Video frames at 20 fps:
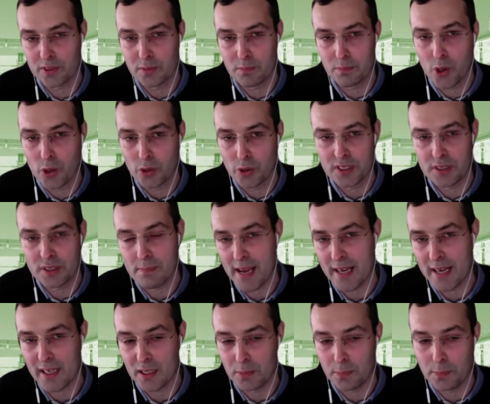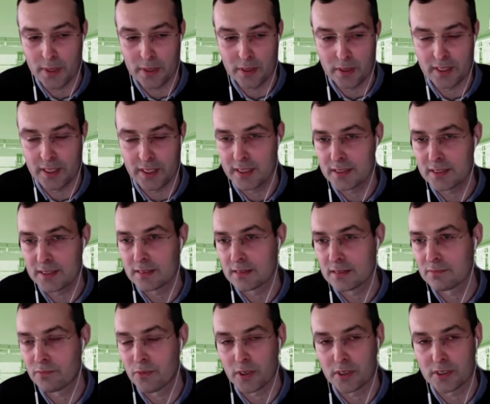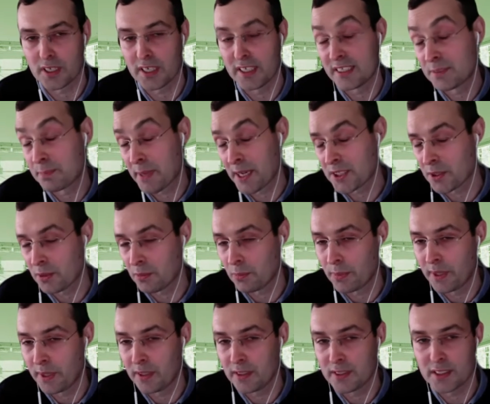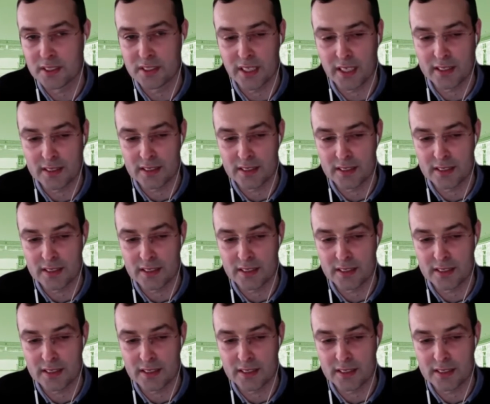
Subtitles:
the most demanding buildings, in special buildings,